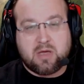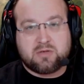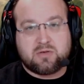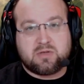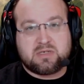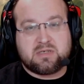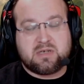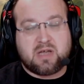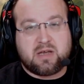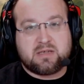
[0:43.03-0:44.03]
so this is
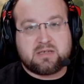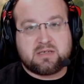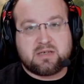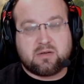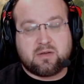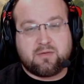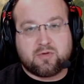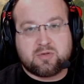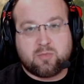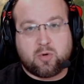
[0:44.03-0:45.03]
not necessarily
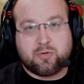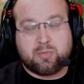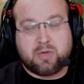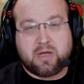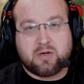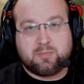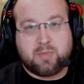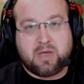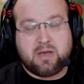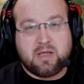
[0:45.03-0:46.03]
for some older players,
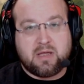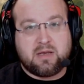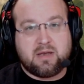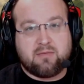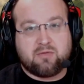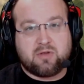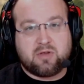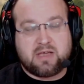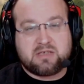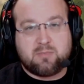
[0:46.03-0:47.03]
but
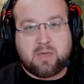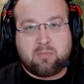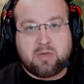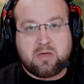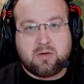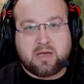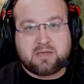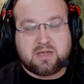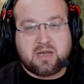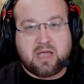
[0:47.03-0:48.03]
nevertheless, maybe you
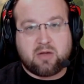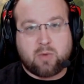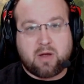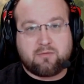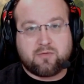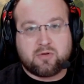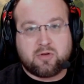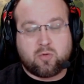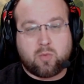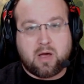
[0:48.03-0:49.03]
guys can hang around for a
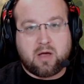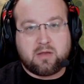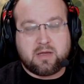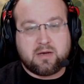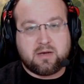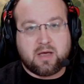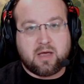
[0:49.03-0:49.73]
little while and